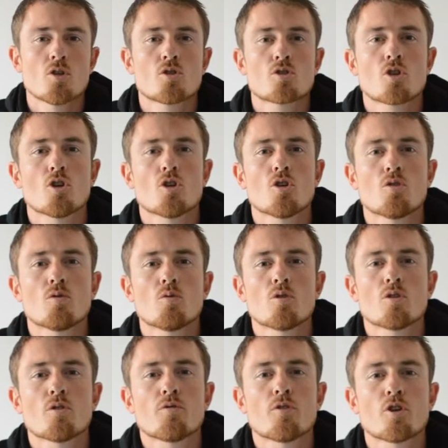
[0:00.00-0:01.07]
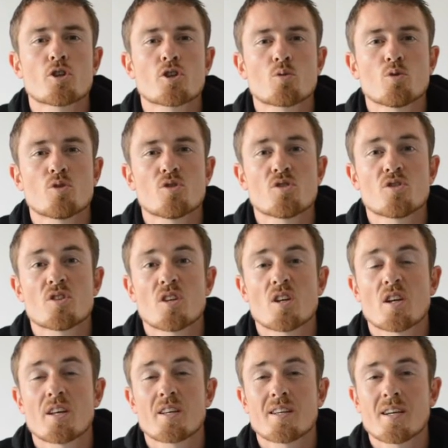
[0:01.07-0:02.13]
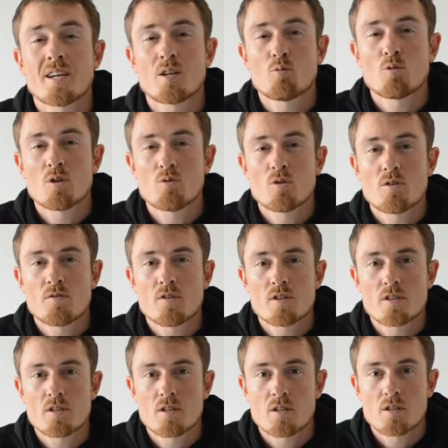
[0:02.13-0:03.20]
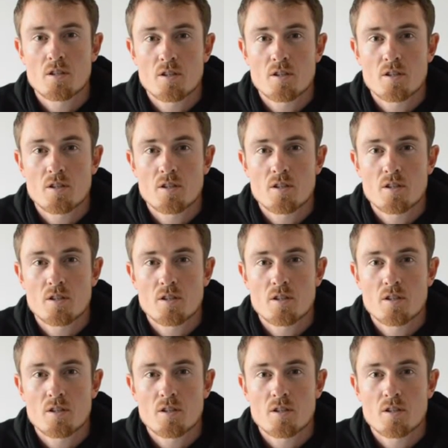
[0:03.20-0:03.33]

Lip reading: So one of the first ones, again we revisit it,